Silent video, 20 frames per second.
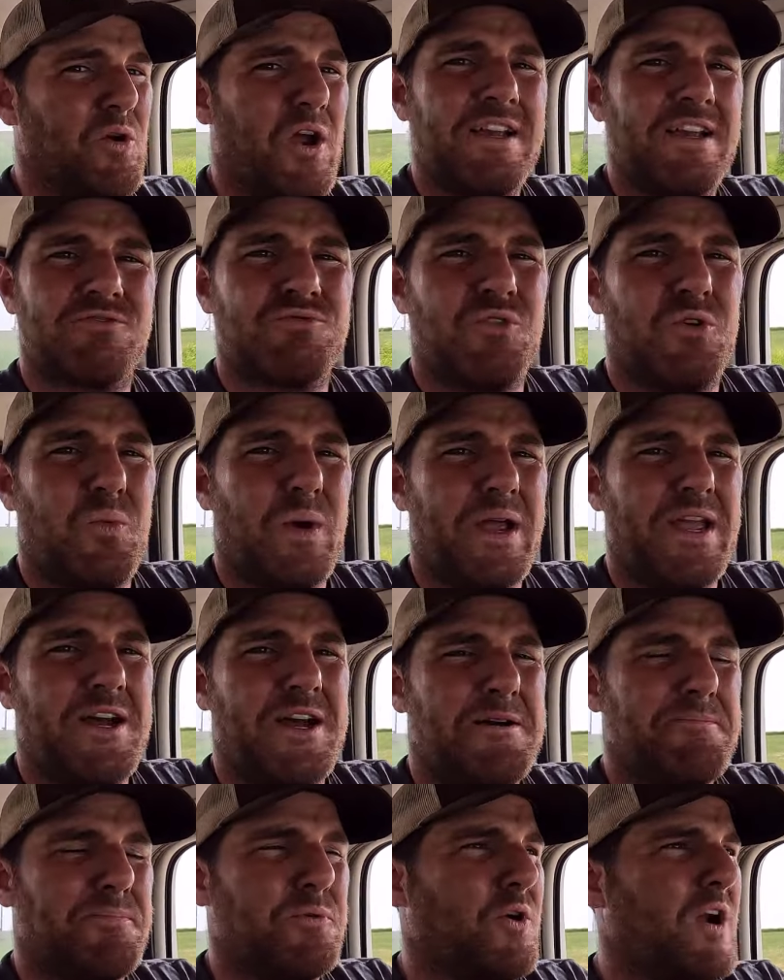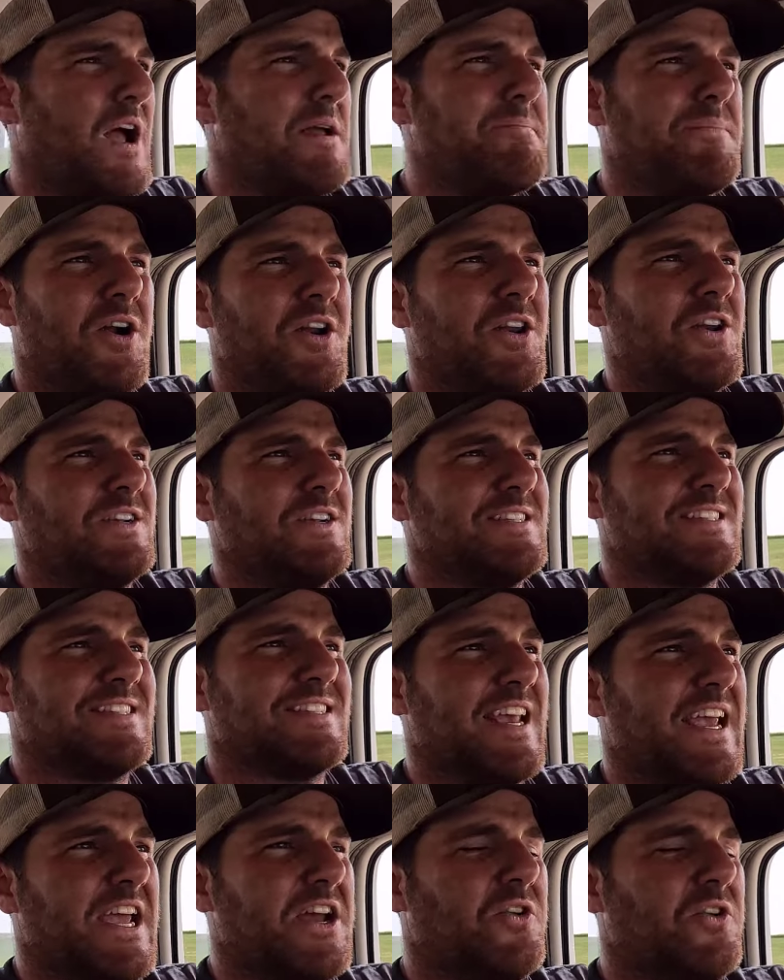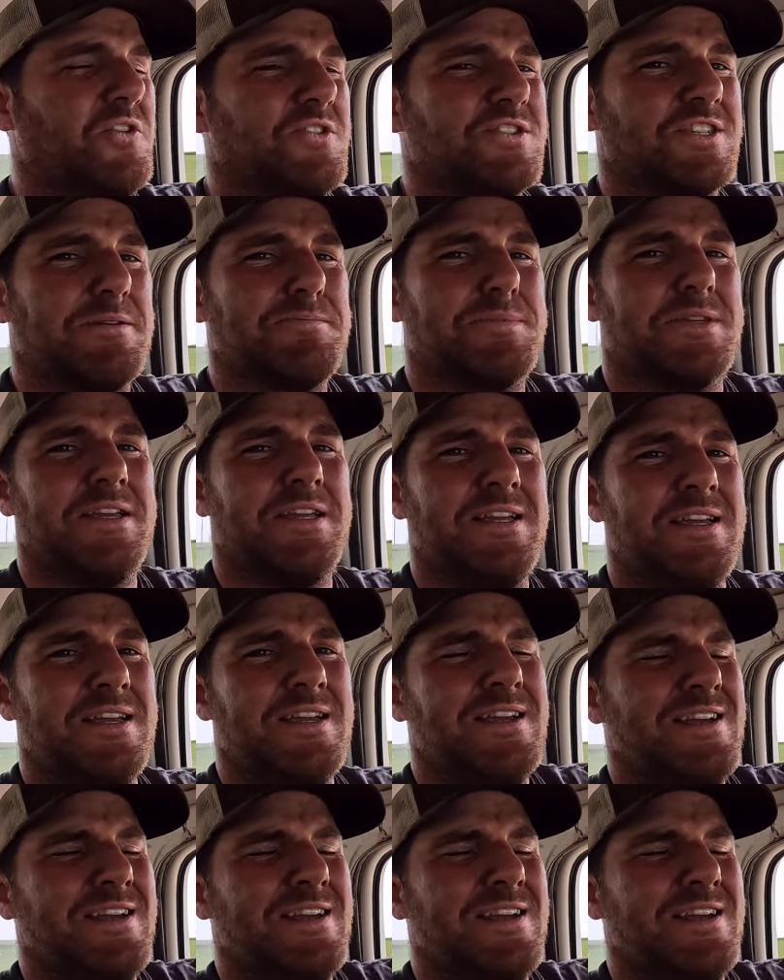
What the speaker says: price went way up or I bought it on sale or something,